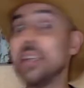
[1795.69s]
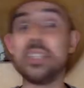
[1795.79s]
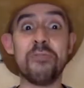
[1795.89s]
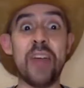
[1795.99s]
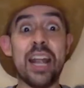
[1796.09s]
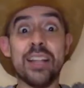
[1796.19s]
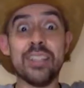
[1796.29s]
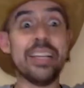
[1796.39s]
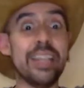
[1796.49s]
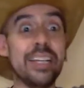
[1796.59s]
And
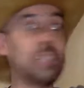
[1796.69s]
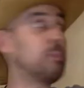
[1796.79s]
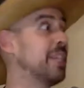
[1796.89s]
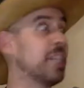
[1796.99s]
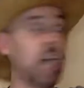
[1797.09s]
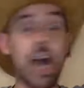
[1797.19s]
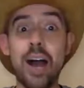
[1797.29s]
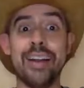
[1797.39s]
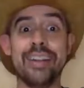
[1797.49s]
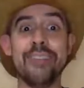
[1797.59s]
finally it's been
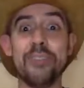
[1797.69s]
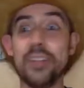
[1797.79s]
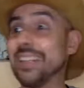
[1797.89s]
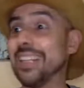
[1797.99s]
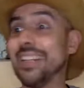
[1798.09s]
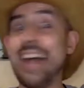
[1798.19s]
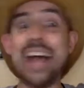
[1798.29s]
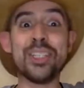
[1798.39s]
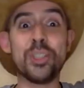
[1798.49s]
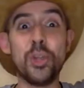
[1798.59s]
gone for like the
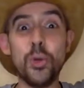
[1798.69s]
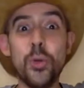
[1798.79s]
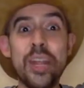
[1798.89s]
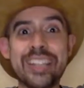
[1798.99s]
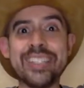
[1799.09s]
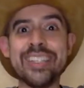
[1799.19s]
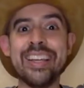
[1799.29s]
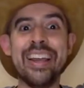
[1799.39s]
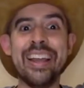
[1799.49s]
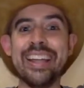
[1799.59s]
last 2 weeks.
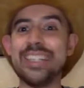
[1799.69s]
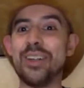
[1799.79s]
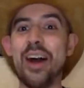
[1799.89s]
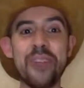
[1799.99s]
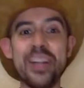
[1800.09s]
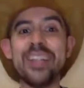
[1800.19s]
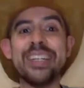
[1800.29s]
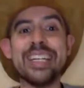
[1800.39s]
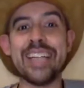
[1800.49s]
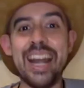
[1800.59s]
And so I'm really
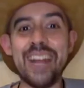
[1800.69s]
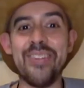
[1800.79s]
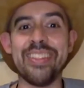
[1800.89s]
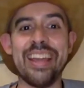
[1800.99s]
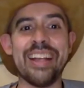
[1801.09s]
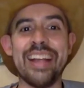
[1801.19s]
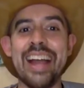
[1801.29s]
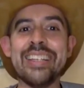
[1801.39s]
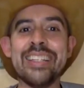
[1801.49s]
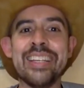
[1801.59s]
excited about that,
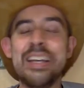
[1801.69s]
guys.